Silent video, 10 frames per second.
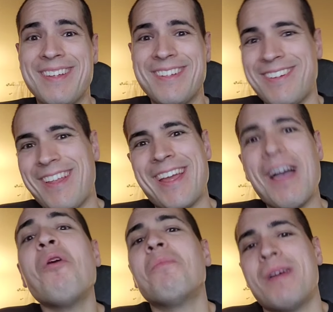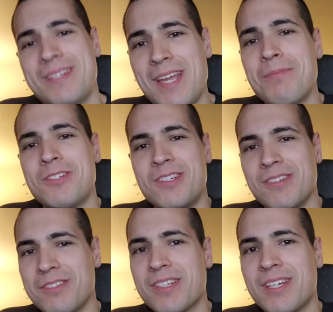You're like, oh, my damage
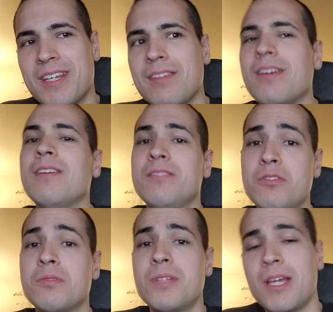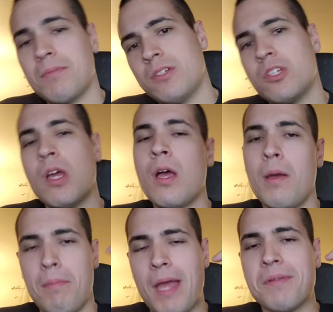dealer's going to get in there, do some damage,
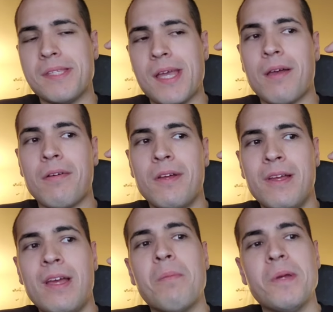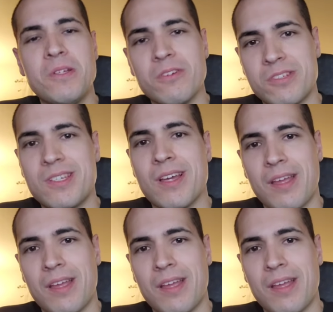bounce out, but you're stuck